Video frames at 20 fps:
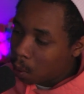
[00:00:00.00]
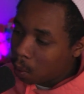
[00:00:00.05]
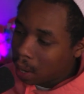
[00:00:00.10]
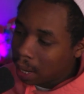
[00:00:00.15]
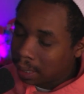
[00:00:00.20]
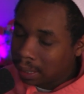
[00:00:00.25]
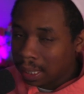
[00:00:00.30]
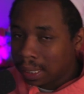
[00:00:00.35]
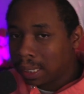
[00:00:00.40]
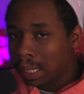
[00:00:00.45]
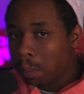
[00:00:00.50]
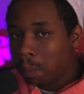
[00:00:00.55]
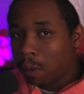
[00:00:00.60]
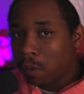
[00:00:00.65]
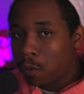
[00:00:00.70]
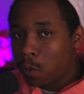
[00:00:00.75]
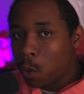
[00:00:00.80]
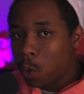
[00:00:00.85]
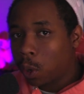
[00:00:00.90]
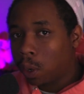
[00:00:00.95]
As I said
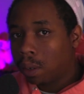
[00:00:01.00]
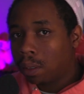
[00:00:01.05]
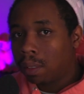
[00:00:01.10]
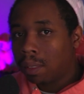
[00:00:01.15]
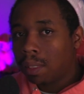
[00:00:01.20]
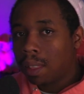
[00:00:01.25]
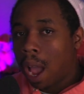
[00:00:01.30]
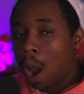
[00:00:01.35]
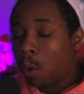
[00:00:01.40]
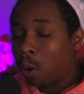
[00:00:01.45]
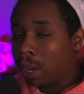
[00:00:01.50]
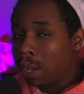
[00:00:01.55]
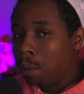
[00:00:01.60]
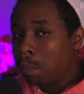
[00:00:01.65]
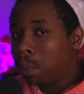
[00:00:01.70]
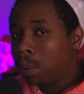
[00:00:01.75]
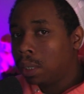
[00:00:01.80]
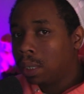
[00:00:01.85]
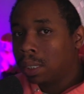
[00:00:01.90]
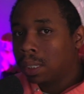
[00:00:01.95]
before, our
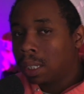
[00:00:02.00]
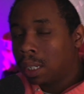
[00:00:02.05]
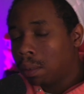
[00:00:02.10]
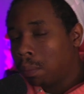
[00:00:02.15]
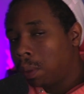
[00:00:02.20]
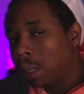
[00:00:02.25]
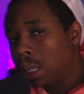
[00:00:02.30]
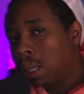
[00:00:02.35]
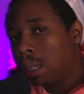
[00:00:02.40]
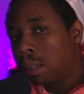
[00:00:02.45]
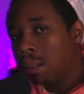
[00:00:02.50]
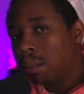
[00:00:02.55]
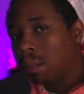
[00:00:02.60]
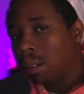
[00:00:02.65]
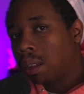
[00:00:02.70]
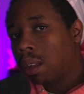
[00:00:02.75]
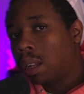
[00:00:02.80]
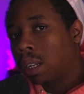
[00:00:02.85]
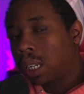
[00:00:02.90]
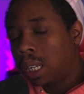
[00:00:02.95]
input is gonna be
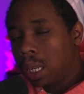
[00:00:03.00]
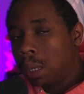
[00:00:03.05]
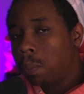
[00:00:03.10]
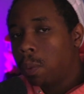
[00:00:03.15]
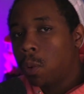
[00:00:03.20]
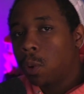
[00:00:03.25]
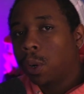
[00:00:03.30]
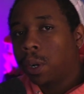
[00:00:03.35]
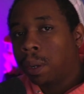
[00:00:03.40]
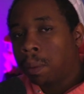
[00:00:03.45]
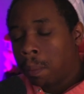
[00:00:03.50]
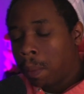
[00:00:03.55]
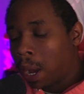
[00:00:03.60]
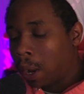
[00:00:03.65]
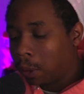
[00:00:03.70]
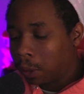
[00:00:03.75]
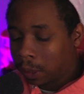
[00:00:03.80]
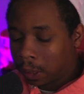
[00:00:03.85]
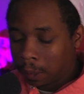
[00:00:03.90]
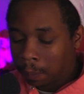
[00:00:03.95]
keyboard and
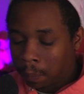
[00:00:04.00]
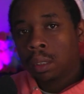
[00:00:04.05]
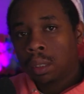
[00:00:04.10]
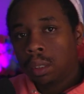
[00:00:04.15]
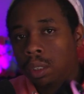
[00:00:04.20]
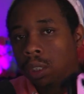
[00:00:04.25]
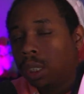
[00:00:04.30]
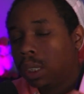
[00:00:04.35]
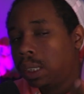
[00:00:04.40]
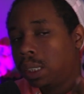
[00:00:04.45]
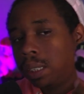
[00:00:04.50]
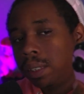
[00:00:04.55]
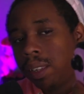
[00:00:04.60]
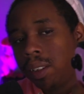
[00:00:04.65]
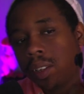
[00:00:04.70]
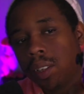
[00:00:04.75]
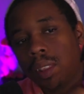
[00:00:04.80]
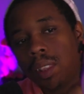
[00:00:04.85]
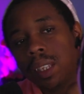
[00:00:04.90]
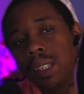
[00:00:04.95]
mouse. Just think
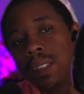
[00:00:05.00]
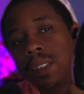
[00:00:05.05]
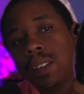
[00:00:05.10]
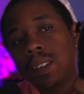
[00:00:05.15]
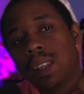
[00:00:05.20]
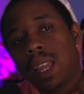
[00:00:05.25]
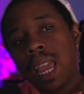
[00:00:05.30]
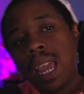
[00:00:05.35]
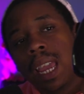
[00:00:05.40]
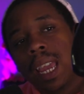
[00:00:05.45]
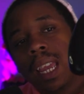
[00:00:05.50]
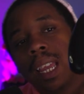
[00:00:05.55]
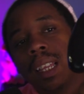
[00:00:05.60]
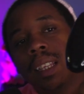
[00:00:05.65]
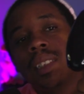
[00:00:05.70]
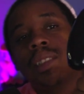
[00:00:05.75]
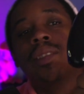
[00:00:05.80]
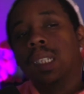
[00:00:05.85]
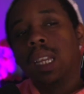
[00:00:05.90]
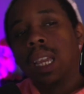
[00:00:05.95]
of this
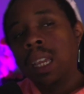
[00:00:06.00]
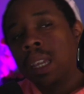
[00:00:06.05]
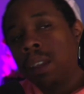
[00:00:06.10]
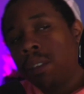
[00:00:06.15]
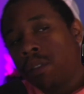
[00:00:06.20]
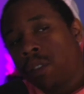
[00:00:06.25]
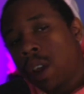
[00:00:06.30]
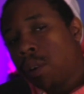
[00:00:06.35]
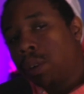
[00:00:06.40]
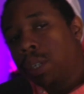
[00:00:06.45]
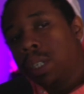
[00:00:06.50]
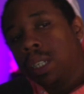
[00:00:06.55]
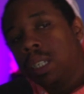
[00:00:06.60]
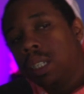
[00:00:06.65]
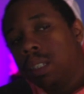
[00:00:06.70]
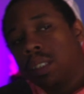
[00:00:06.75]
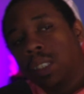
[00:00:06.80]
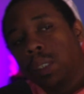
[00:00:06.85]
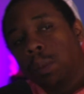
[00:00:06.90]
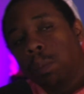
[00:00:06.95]
as a very
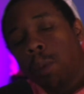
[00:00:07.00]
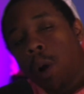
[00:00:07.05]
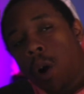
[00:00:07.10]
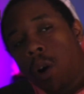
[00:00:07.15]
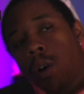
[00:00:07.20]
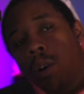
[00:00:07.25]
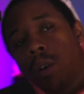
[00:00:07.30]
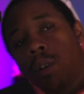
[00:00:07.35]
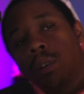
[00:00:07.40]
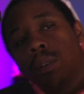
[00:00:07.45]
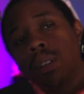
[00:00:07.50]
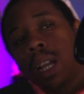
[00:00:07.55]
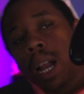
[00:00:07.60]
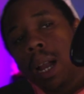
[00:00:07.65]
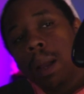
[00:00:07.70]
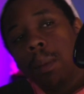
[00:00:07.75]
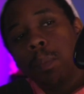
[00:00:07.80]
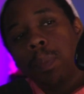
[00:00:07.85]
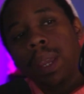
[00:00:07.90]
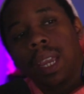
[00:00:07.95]
small,
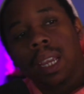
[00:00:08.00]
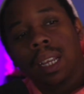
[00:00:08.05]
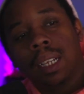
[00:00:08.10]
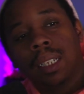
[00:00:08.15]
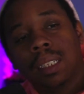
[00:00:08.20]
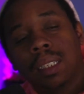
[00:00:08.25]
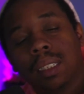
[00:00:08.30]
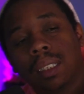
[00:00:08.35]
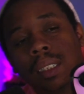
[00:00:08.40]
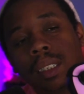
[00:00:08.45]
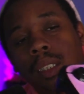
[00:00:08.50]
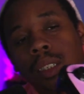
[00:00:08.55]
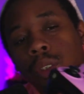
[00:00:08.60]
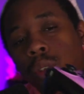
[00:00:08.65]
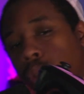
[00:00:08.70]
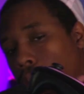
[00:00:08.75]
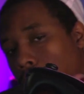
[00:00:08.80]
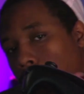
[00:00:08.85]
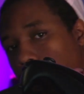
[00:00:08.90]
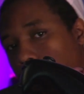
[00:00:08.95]
compact,
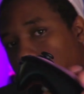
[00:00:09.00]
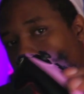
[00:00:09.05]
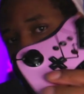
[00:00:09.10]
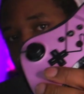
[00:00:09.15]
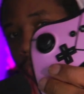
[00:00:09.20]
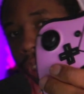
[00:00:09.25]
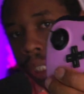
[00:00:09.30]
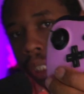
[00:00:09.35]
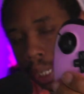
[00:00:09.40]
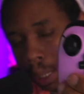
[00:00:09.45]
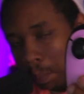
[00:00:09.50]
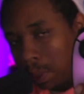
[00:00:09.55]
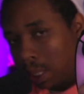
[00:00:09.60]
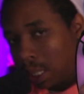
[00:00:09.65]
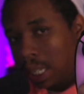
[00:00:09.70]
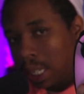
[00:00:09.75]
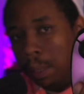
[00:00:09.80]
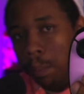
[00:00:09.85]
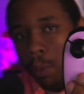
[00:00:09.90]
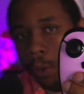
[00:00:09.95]
controller-shaped
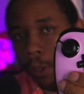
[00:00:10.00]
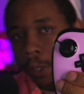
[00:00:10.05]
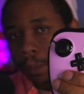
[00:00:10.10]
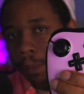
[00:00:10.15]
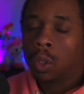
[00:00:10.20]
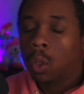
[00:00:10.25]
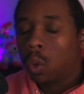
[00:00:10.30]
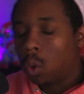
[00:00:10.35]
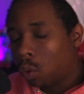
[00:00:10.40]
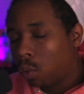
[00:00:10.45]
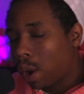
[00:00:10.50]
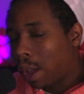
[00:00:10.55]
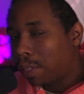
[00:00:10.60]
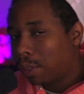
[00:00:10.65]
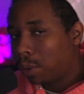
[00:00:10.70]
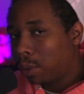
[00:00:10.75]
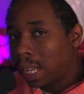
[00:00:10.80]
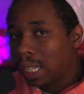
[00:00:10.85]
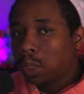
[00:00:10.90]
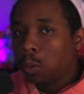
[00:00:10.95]
keyboard. Or rather,
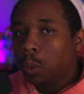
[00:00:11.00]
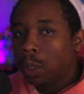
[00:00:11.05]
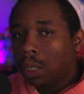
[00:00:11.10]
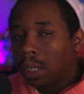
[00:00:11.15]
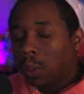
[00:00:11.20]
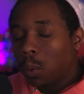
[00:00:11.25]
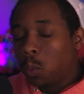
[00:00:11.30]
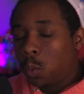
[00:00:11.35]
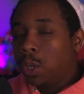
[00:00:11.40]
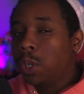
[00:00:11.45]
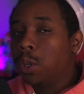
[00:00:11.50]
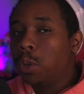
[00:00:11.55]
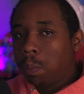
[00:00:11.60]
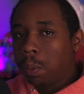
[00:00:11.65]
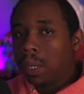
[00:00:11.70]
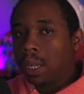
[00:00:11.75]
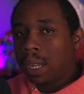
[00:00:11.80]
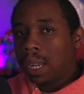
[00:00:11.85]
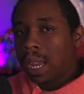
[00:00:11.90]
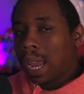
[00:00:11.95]
that's what it will
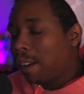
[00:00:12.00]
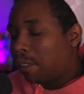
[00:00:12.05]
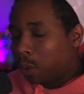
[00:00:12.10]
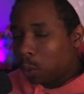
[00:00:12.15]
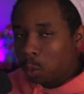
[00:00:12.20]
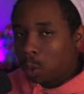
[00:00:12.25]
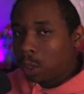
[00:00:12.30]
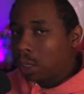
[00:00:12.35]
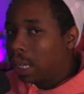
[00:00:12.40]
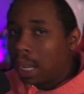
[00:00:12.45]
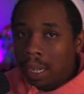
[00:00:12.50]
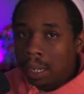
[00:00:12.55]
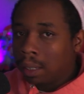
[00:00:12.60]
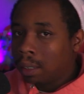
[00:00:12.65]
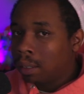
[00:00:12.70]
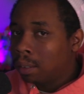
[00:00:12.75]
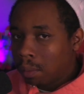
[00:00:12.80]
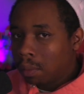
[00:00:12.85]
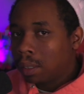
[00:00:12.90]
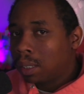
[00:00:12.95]
be after we're
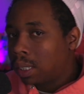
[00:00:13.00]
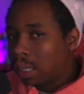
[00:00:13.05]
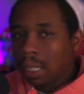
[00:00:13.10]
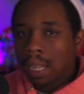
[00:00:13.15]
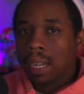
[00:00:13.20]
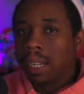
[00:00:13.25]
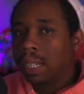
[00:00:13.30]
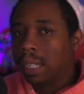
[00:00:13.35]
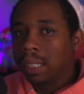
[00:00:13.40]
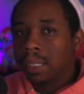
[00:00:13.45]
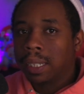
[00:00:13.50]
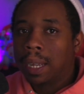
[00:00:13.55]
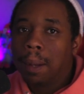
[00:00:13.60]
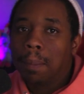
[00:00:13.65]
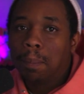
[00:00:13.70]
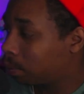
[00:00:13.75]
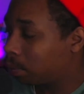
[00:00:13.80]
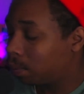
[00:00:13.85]
done setting this up.